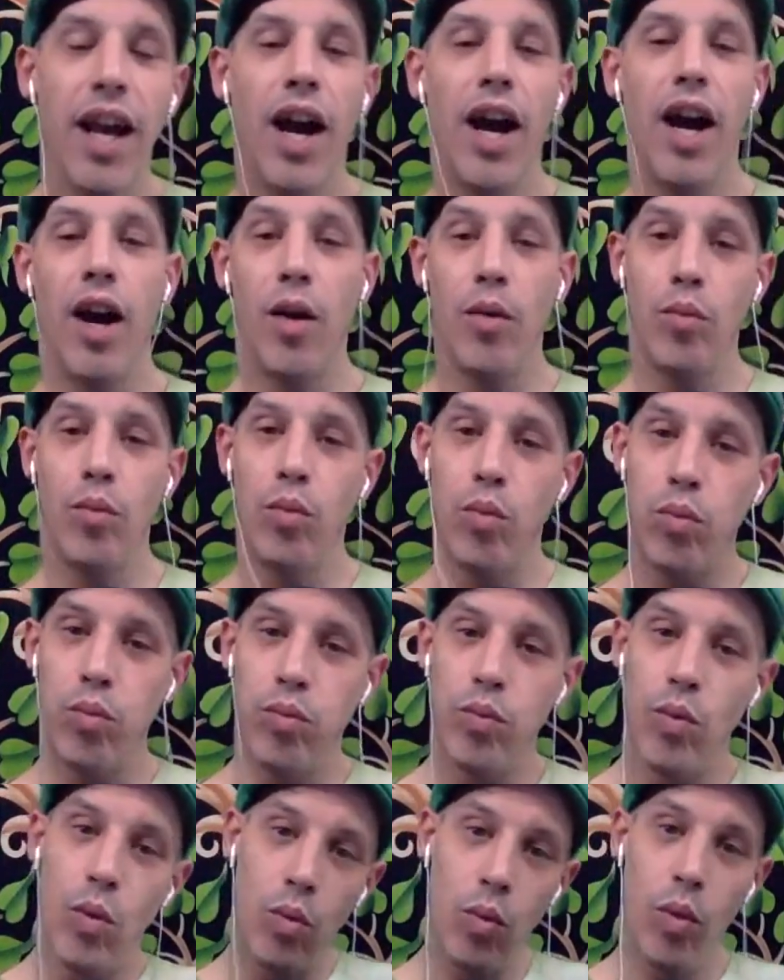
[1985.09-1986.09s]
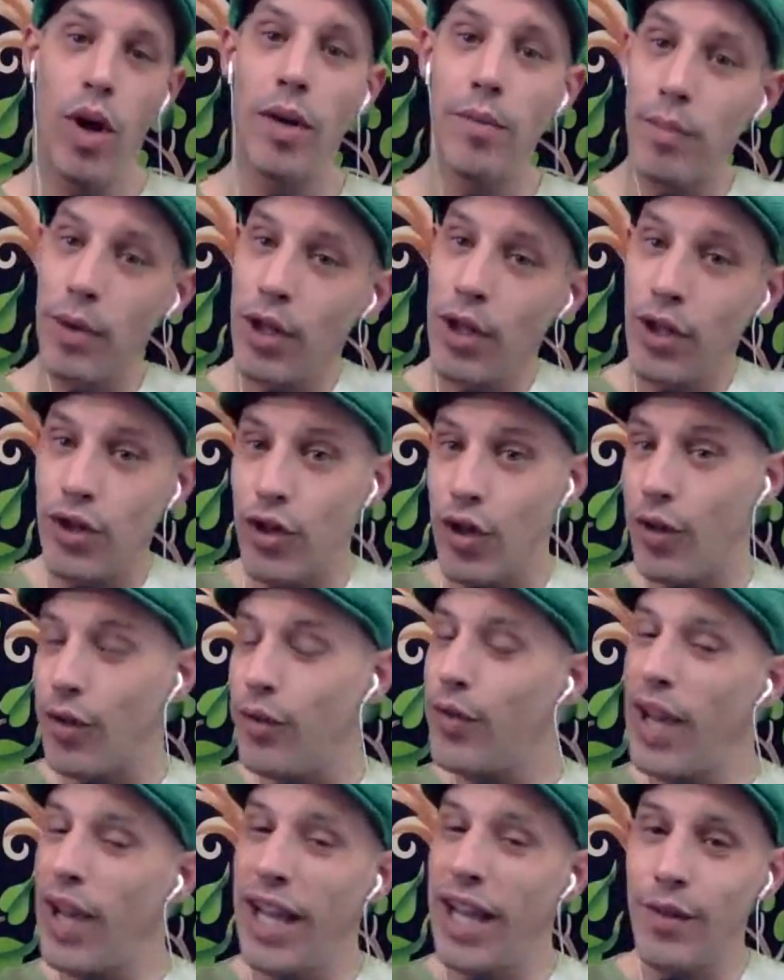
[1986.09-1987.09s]
One, because you're a
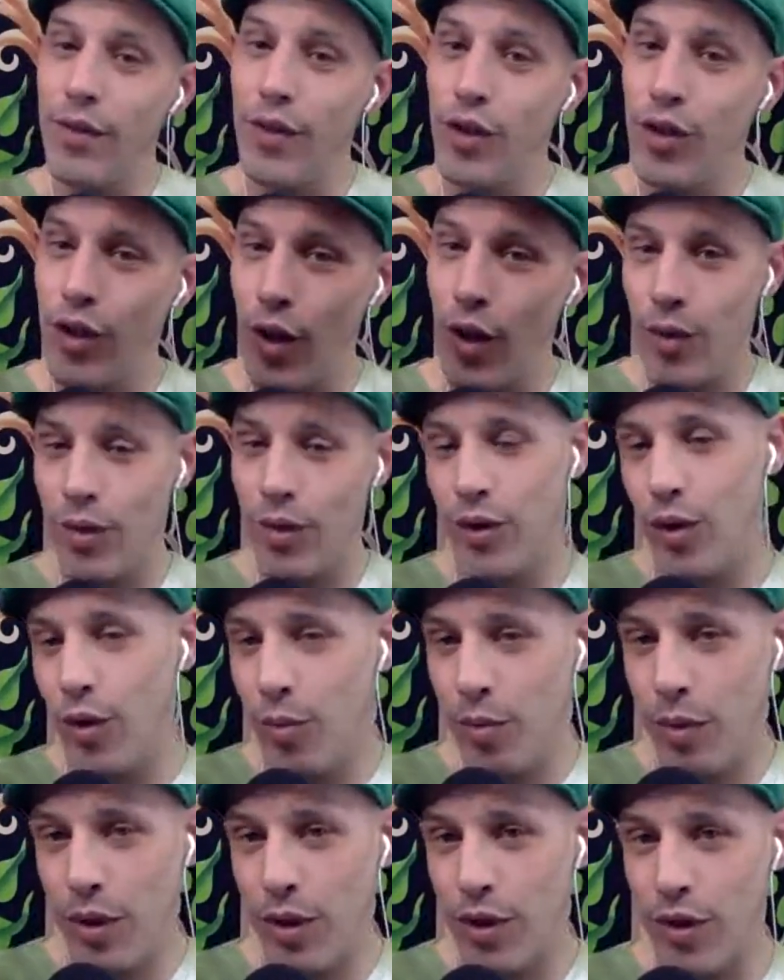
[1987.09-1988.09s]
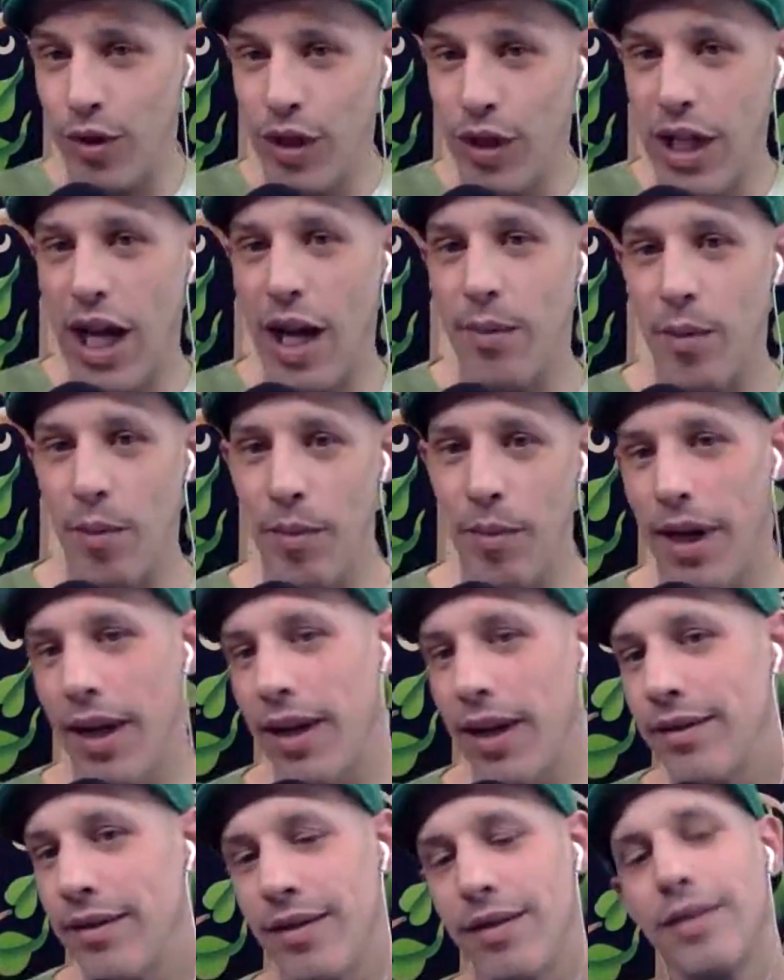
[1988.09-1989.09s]
fan of the show, and two, because you're a cameraman.